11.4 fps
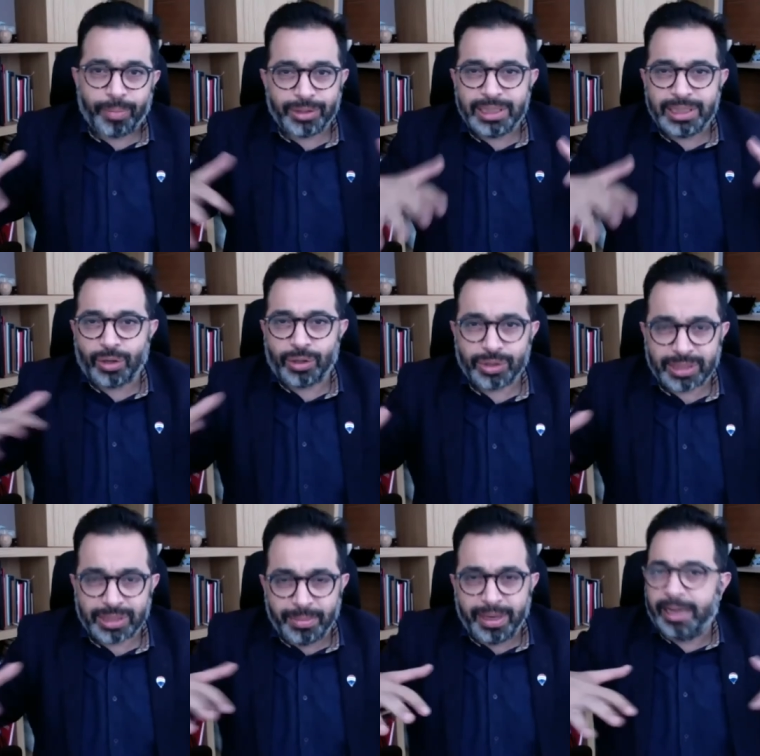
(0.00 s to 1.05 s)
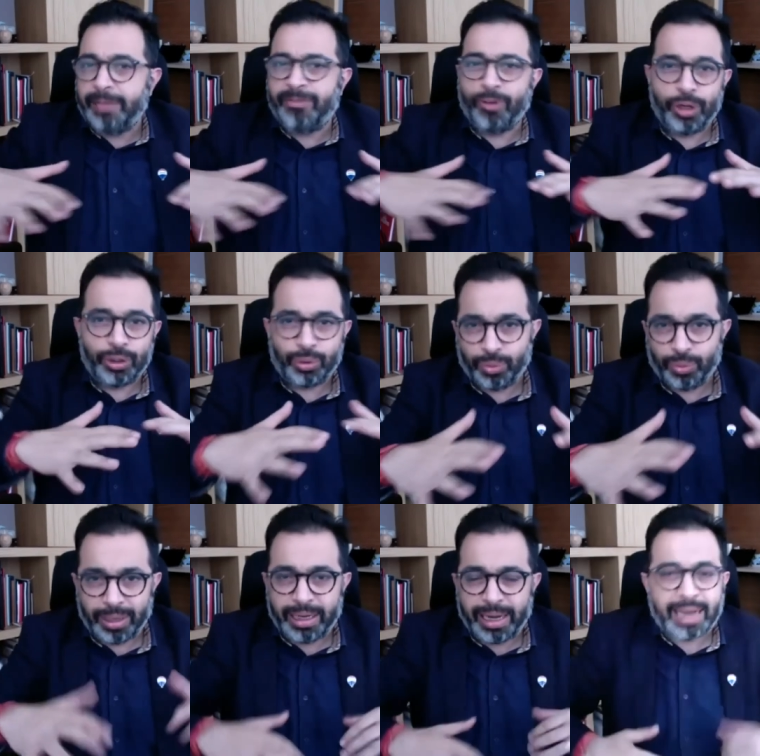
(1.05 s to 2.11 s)
he's also similarly flowing through
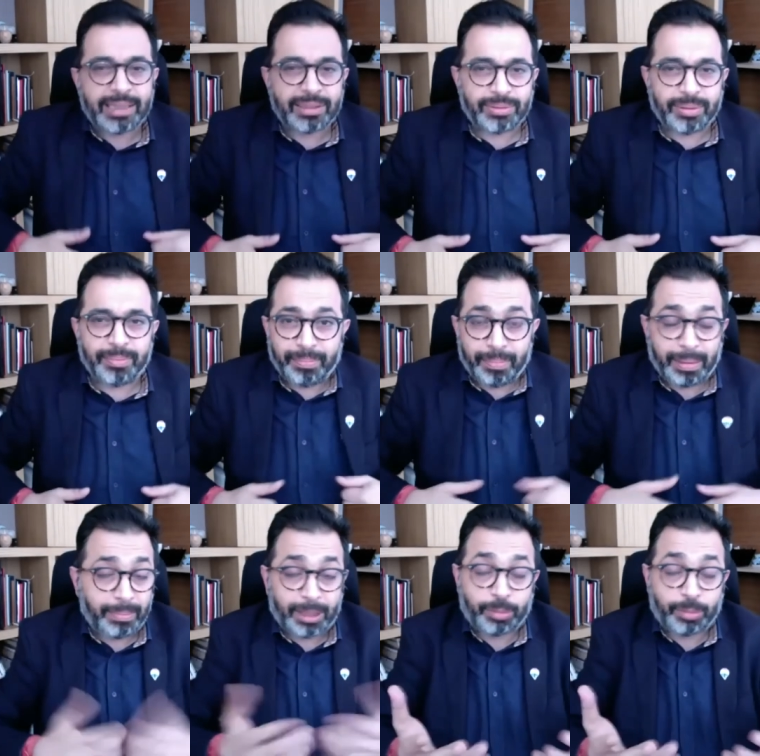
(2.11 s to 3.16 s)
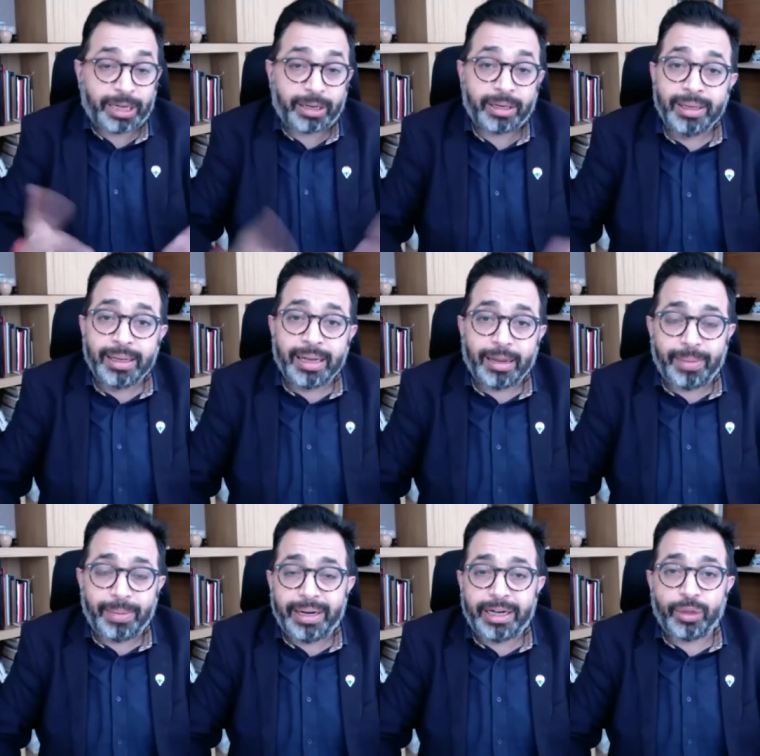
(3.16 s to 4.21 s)
and he has much better
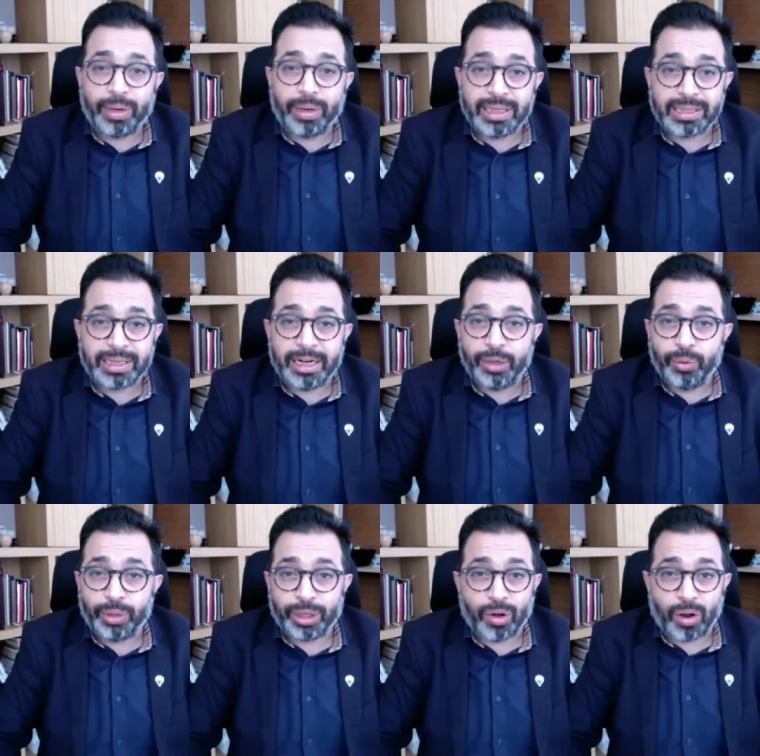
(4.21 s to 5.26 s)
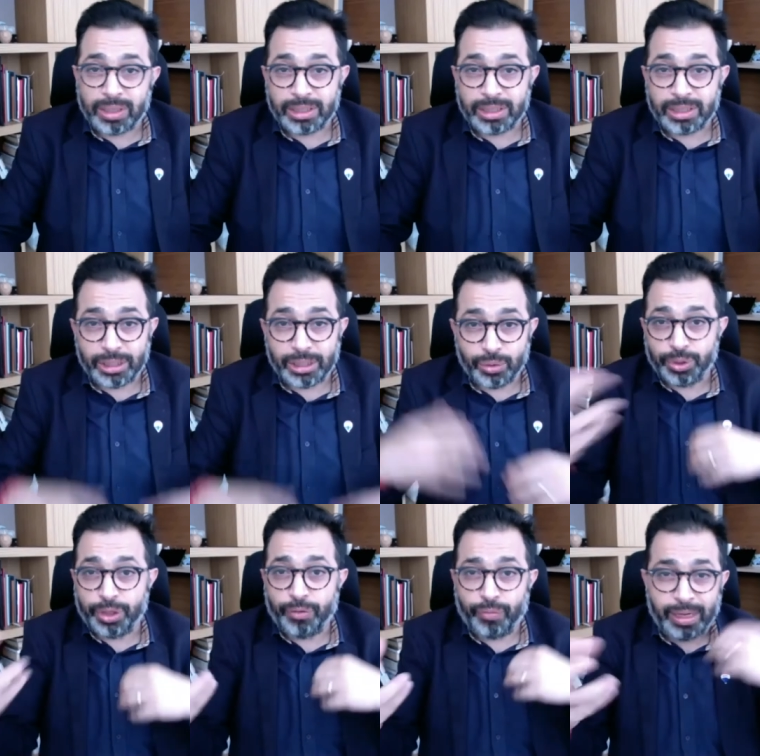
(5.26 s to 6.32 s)
ability to understand new technology
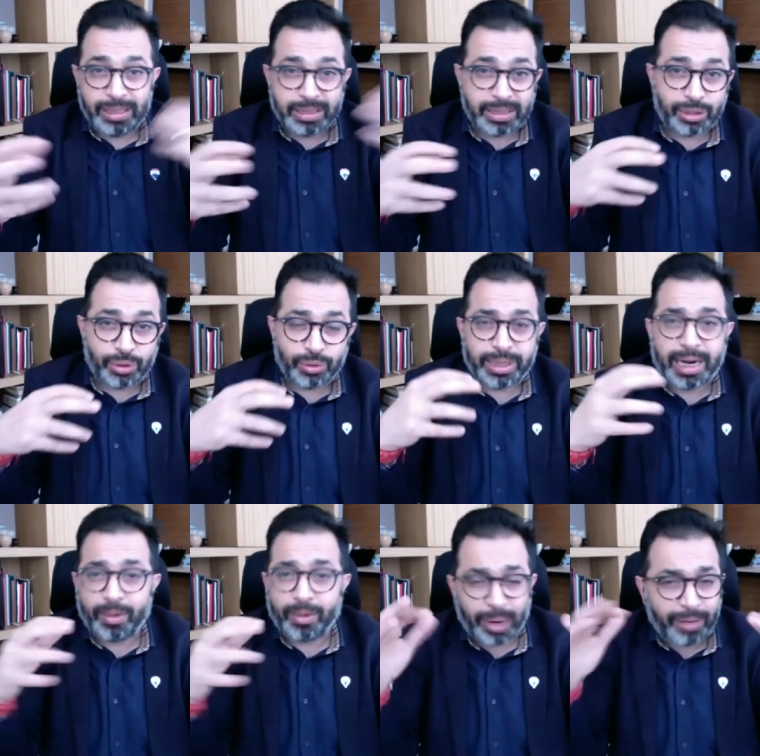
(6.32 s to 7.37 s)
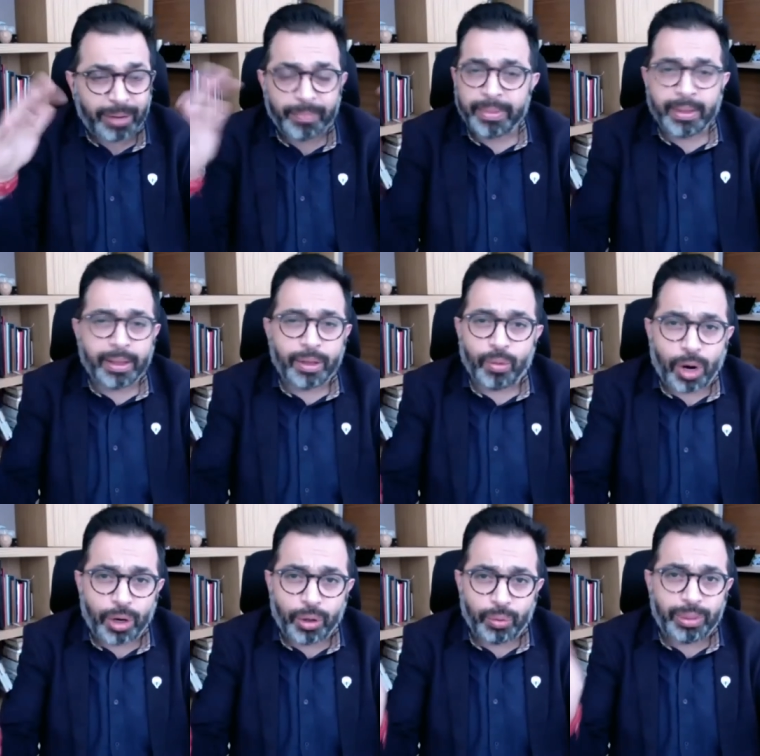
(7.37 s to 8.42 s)
use influencers use that whatever you want
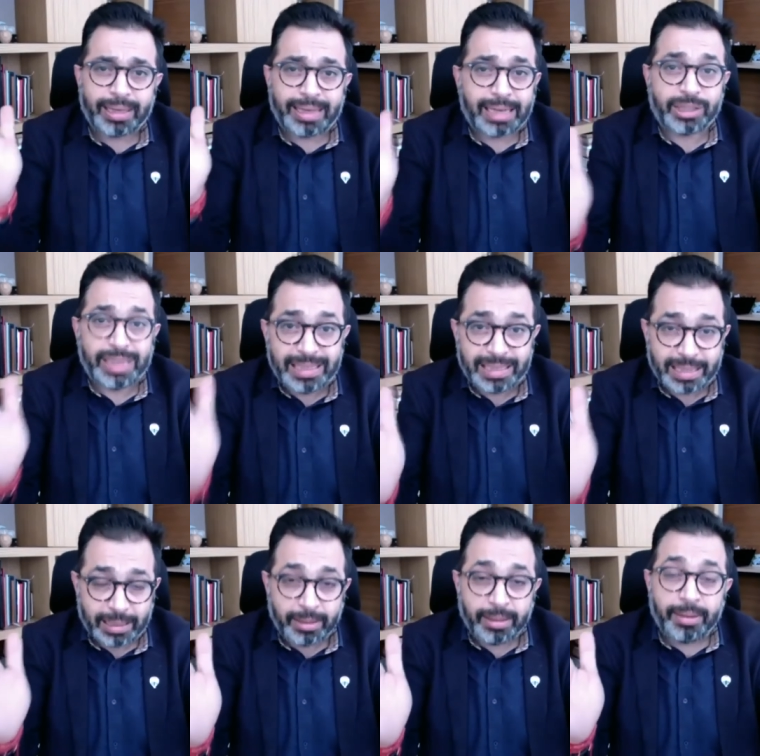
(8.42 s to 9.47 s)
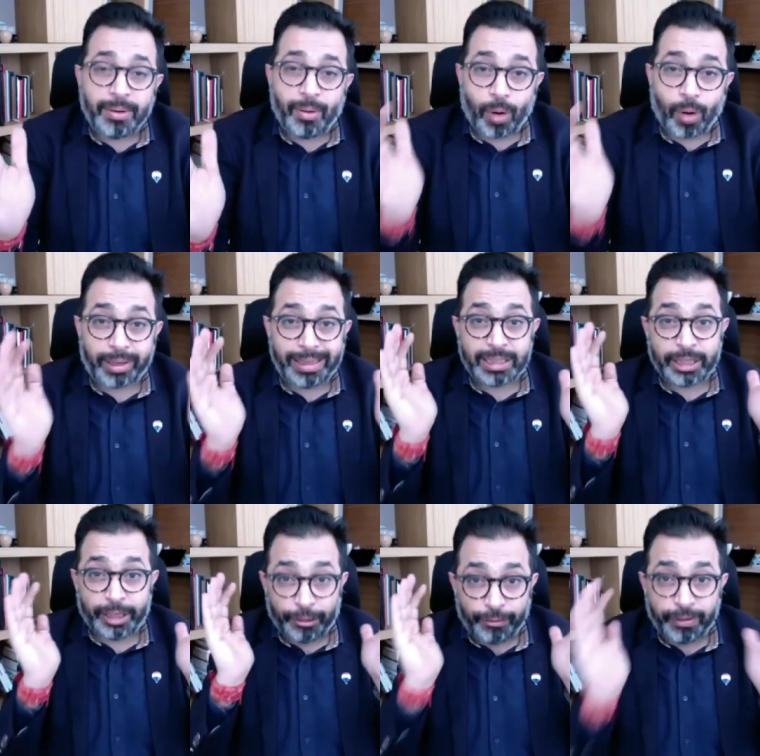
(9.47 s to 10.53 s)
to do that that's easy what is the
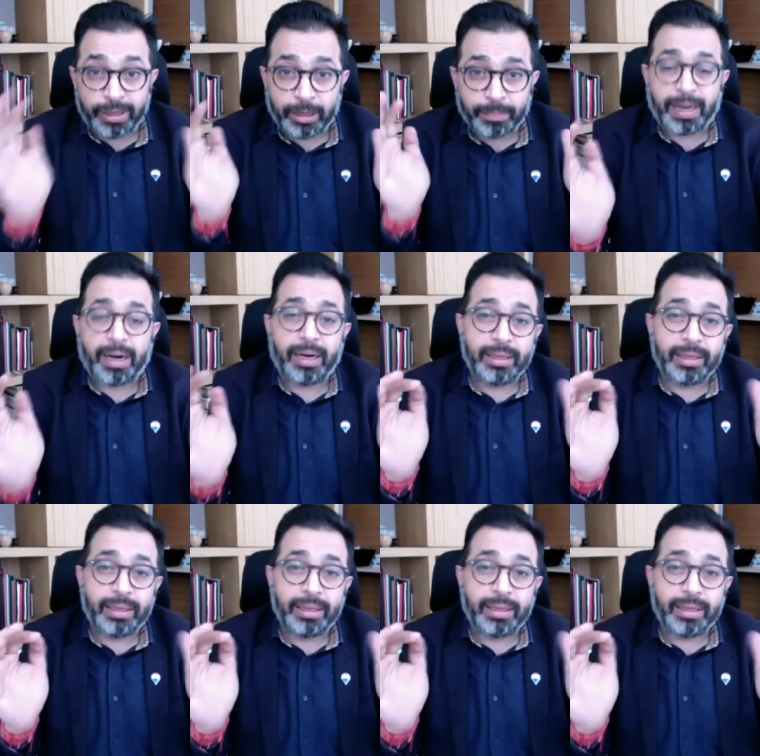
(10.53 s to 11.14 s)
difficult part